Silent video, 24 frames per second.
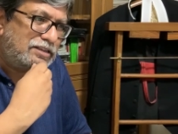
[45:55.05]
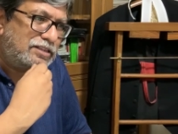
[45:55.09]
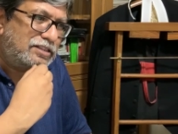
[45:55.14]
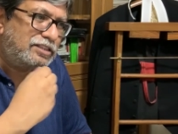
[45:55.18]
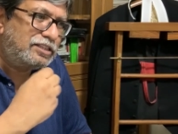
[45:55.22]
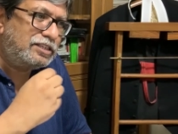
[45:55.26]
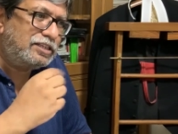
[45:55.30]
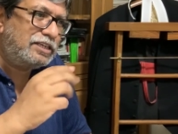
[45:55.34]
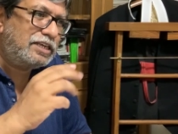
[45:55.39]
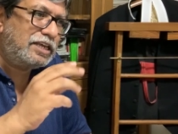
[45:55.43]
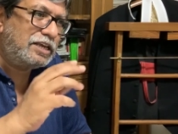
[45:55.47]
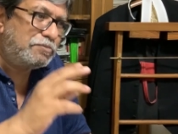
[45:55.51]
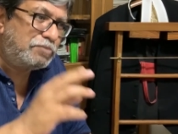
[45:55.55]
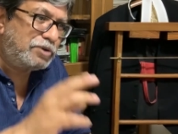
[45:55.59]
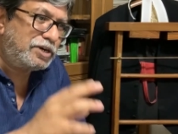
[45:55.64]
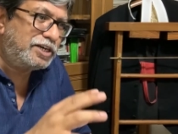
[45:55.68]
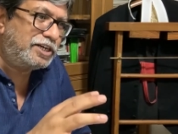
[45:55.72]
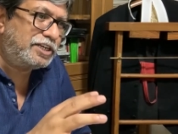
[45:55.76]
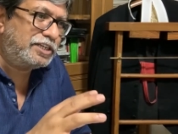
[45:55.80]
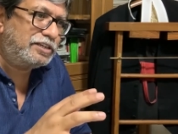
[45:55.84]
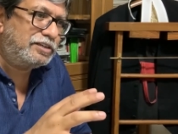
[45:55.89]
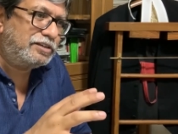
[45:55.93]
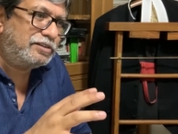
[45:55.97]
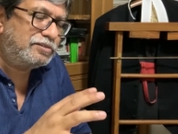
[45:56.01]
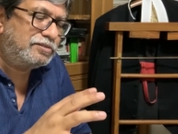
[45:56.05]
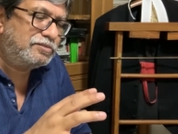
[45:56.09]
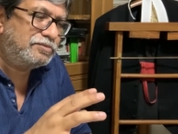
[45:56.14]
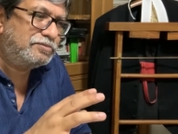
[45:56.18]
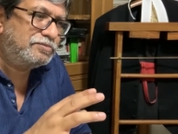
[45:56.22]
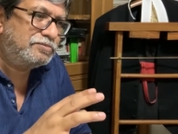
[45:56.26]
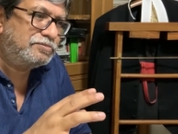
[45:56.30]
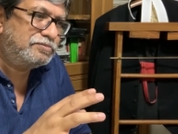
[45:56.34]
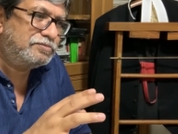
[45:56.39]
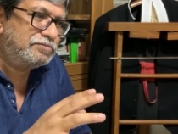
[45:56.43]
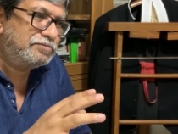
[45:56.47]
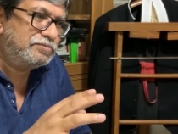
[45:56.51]
the ability
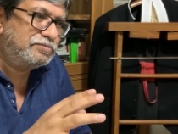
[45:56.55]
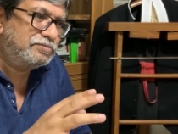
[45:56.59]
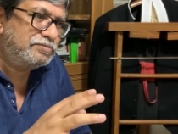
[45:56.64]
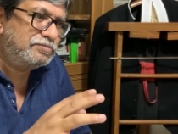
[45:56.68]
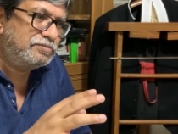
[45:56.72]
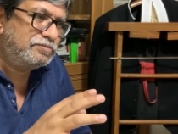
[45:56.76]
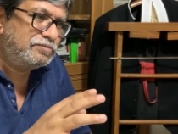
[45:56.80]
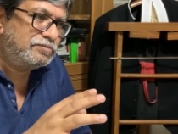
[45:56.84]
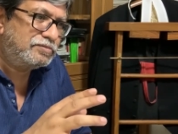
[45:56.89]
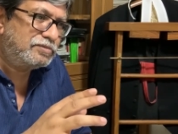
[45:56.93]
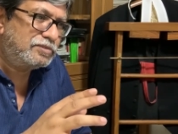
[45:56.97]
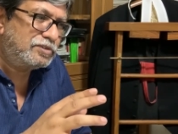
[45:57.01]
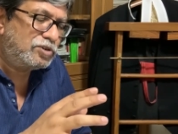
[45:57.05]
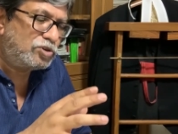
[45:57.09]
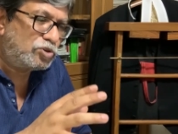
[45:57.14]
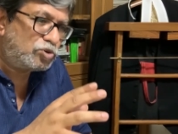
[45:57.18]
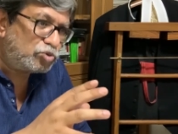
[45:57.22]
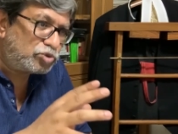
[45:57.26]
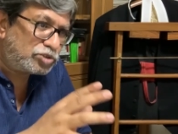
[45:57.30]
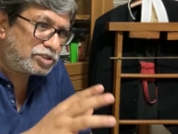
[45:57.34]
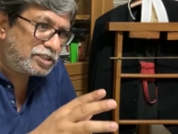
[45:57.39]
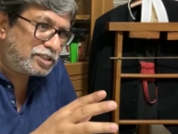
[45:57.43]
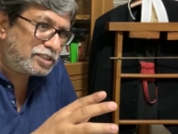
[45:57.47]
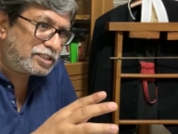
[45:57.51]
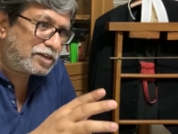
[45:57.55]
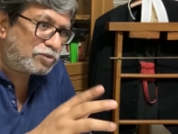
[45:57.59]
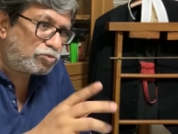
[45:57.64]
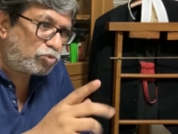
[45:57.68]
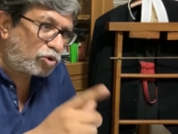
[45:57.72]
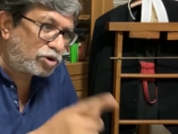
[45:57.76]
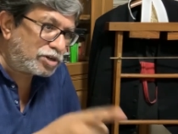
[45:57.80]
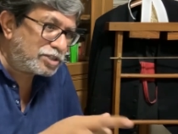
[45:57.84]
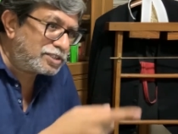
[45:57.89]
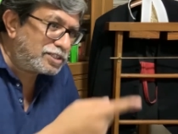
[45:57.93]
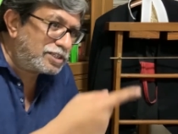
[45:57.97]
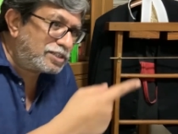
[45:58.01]
to see that
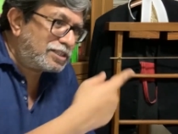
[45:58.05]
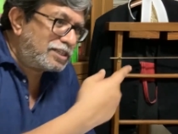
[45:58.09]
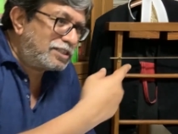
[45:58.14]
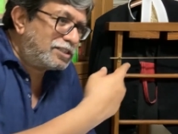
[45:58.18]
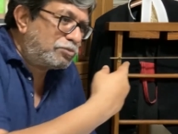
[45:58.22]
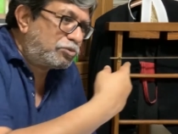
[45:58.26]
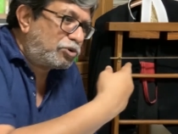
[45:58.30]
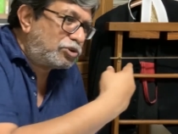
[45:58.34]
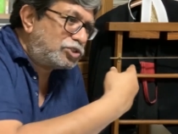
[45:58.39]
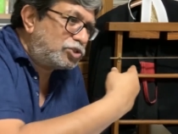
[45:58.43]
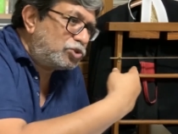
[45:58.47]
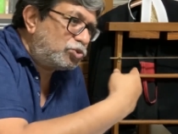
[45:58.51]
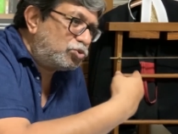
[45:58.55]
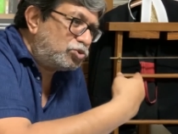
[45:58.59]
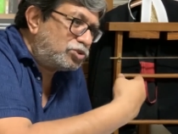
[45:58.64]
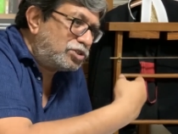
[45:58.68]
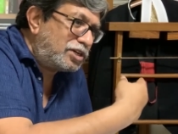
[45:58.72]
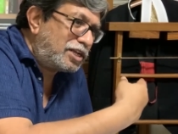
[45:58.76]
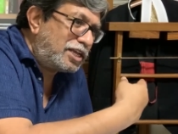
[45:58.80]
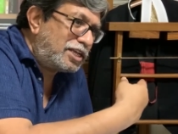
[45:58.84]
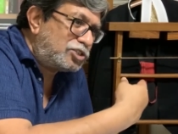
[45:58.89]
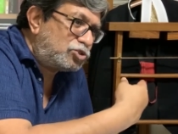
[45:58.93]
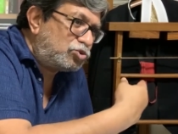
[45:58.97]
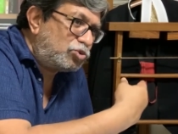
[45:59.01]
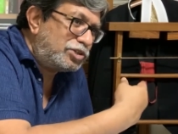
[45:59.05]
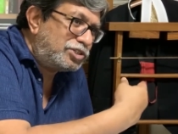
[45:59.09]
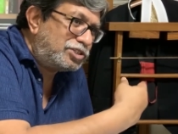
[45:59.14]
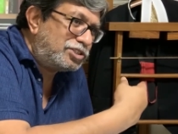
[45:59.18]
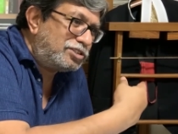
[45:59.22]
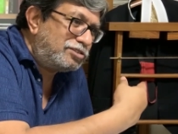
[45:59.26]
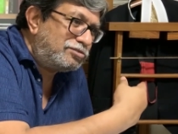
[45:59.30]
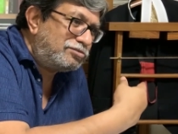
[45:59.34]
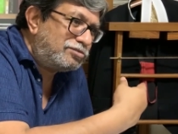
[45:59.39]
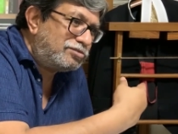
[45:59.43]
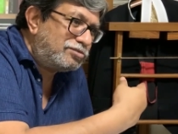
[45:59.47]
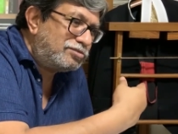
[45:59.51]
what is it that the prosecution has to
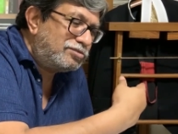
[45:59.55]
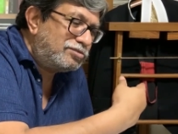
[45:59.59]
achieve,